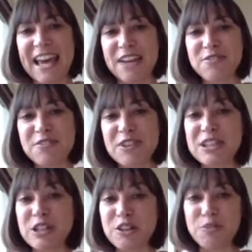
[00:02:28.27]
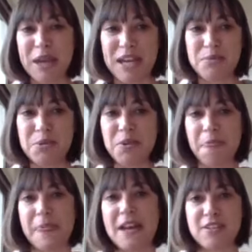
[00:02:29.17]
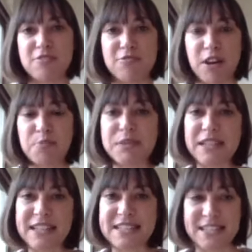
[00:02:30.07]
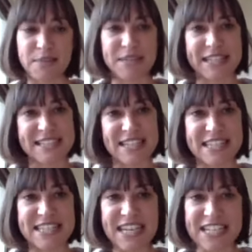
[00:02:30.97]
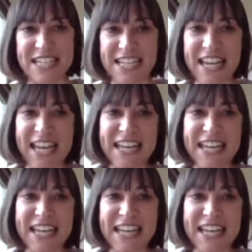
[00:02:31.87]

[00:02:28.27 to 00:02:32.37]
And for a lot of people, that grumbling stomach sensation